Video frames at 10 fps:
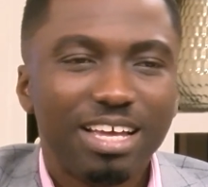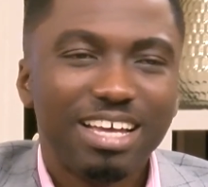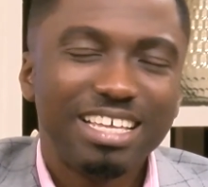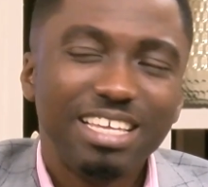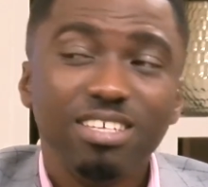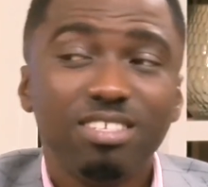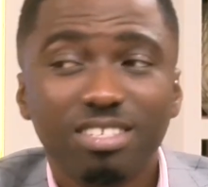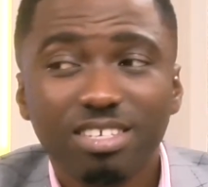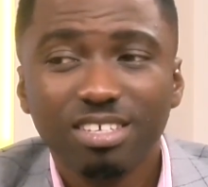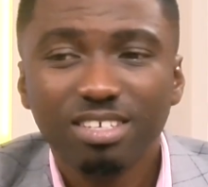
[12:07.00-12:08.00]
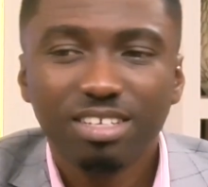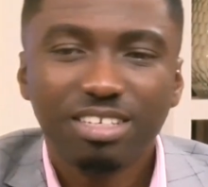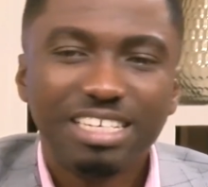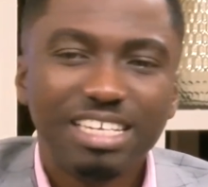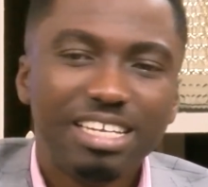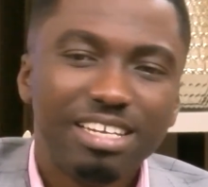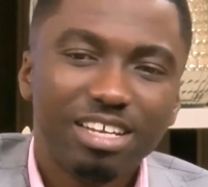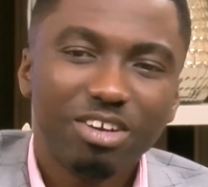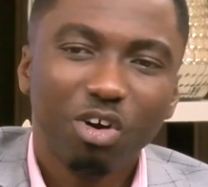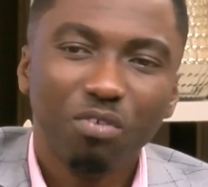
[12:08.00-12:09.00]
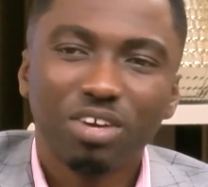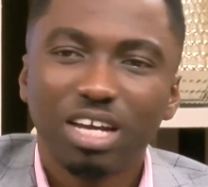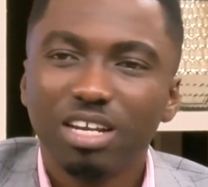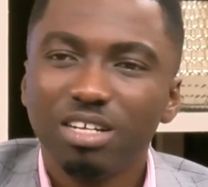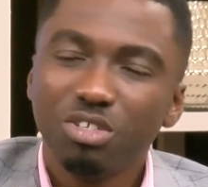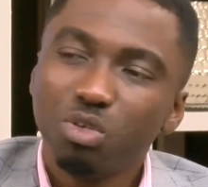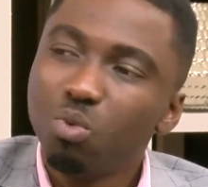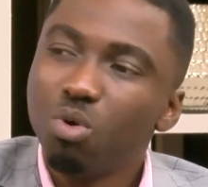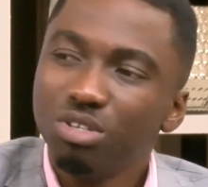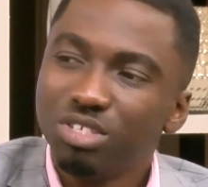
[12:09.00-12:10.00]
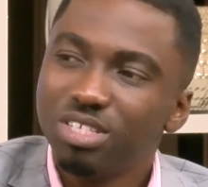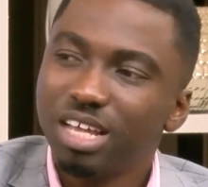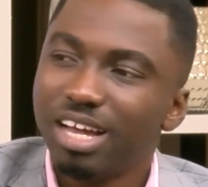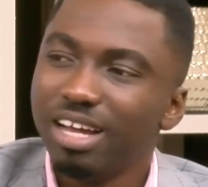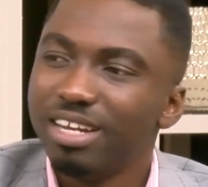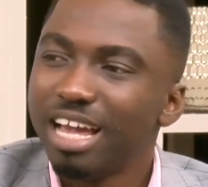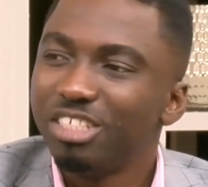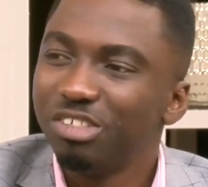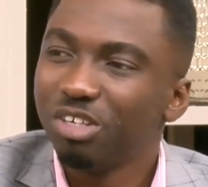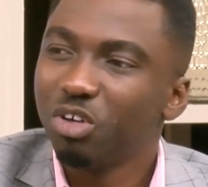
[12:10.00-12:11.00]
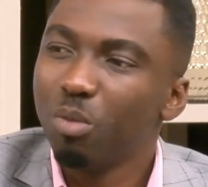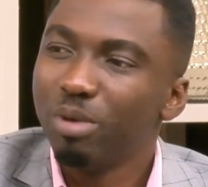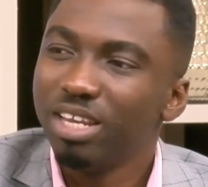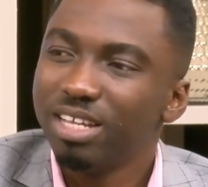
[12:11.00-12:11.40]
easy leaning of Ghanaians towards Nigerian comedians.